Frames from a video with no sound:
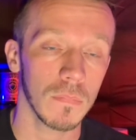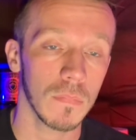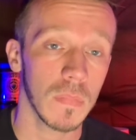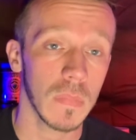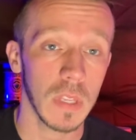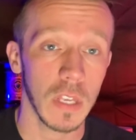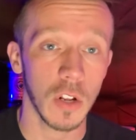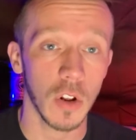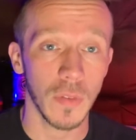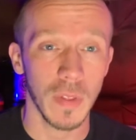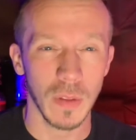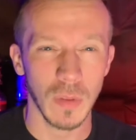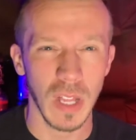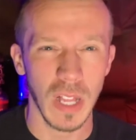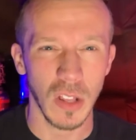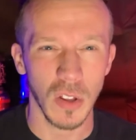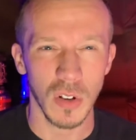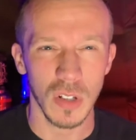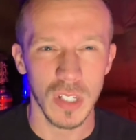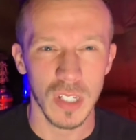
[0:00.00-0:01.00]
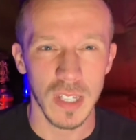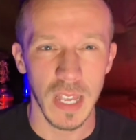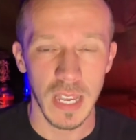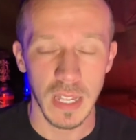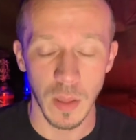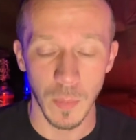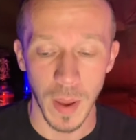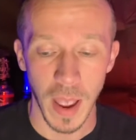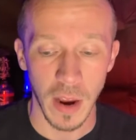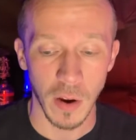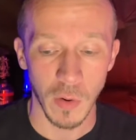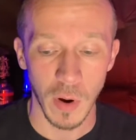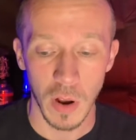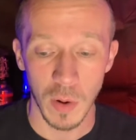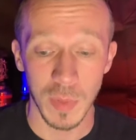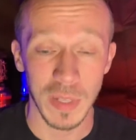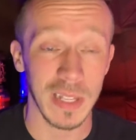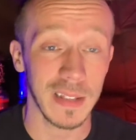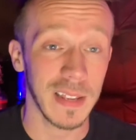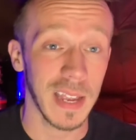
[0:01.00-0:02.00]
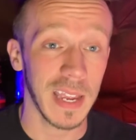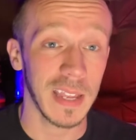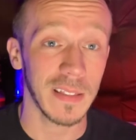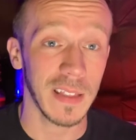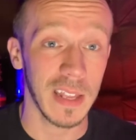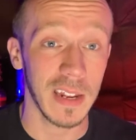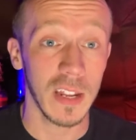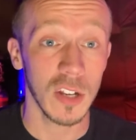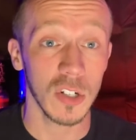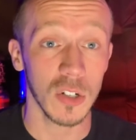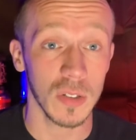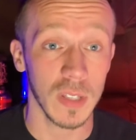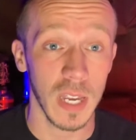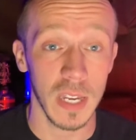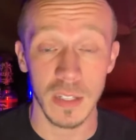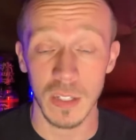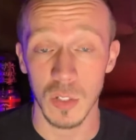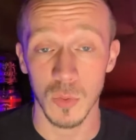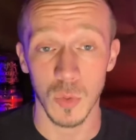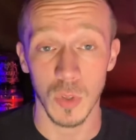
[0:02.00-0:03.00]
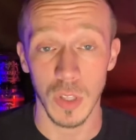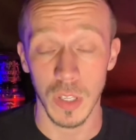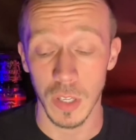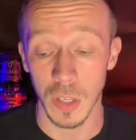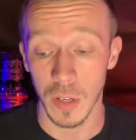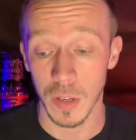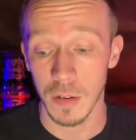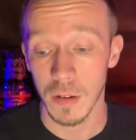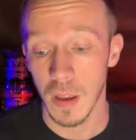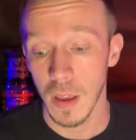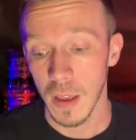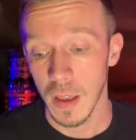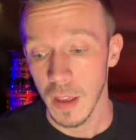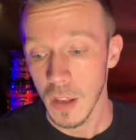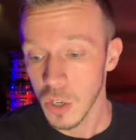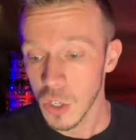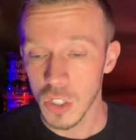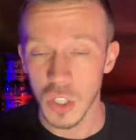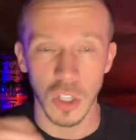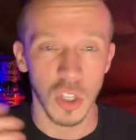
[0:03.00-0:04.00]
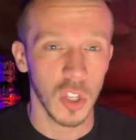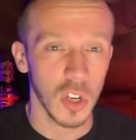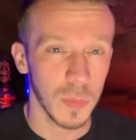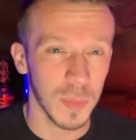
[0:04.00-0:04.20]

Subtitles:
You know, that little sting in the background, but the initial taste is really good. Just a little